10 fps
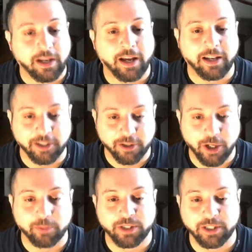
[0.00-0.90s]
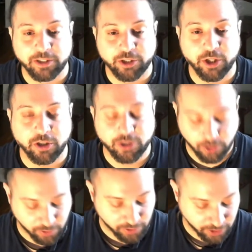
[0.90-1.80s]
And here comes in Chuck
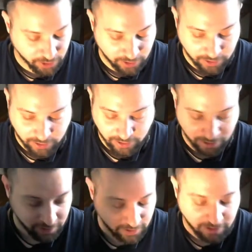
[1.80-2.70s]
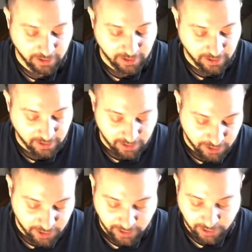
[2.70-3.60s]
Schuldner's
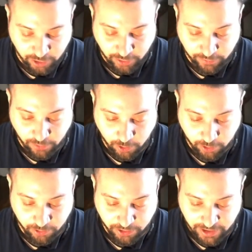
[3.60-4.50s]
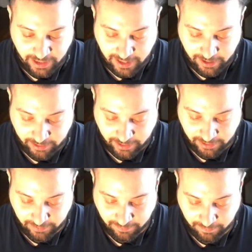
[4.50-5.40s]
signature vocal sound.
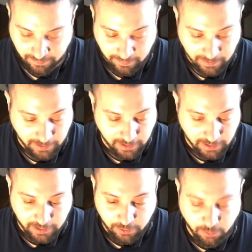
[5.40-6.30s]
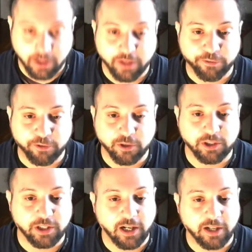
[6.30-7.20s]
One of the
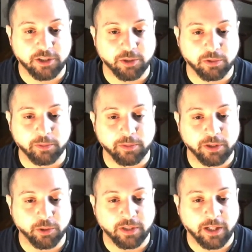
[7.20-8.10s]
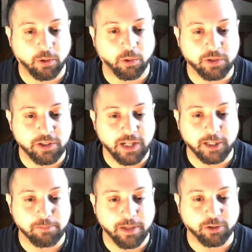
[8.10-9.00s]
first guys to really be doing that whole
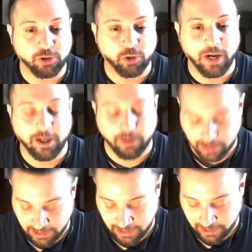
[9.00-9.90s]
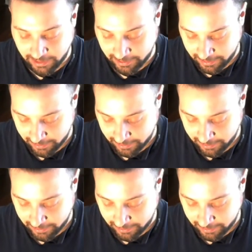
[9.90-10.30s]
death metal growl thing